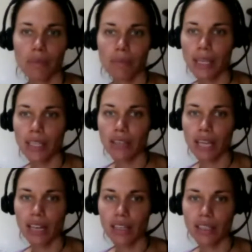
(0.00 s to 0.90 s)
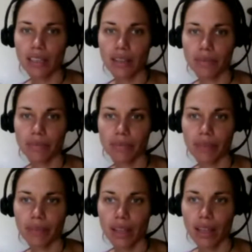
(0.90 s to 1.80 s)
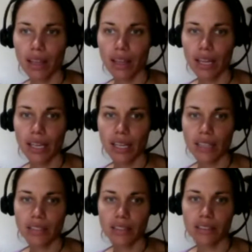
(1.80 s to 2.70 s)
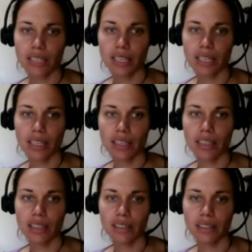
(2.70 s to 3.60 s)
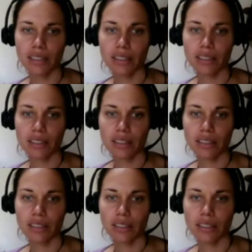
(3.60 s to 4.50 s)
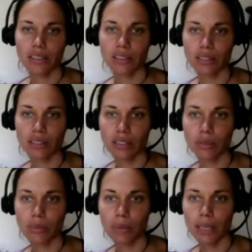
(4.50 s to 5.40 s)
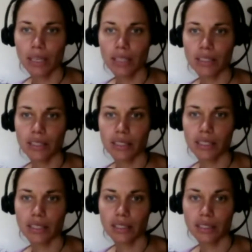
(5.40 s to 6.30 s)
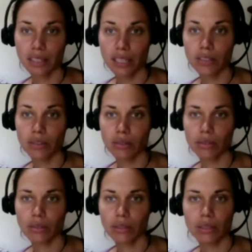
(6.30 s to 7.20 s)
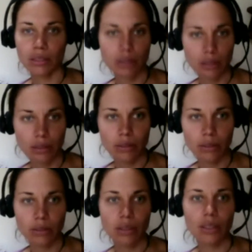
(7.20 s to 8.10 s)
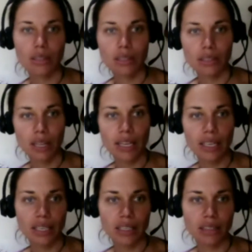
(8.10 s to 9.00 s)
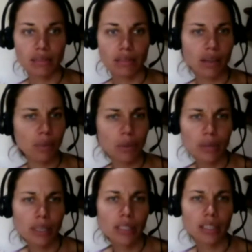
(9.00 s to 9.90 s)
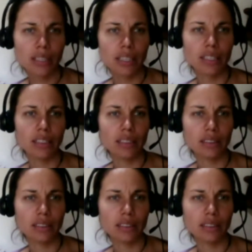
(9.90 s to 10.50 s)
Mark your calendar. Hangouts on air. Join Google Plus. Schedule. No. Sign in. I'm already signed in.